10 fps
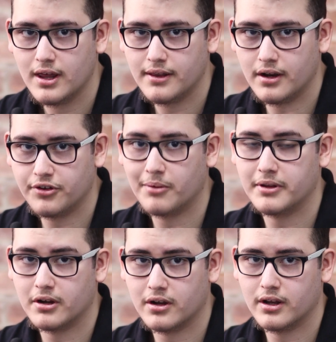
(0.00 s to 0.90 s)
That is something
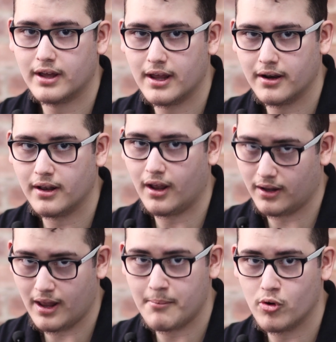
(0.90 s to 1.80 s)
you're going to get a
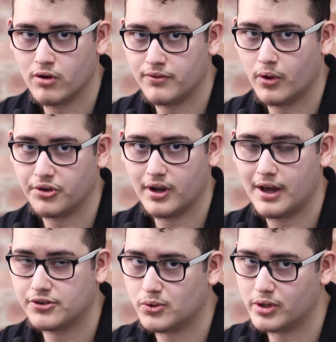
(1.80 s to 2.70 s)
lot more of those in high
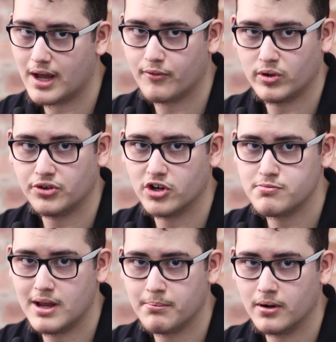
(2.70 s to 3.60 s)
school when you have research
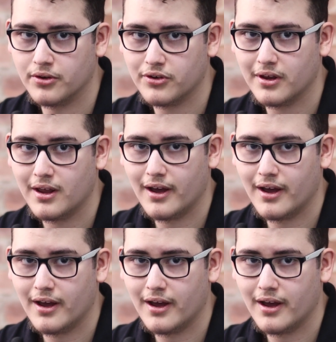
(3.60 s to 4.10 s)
papers.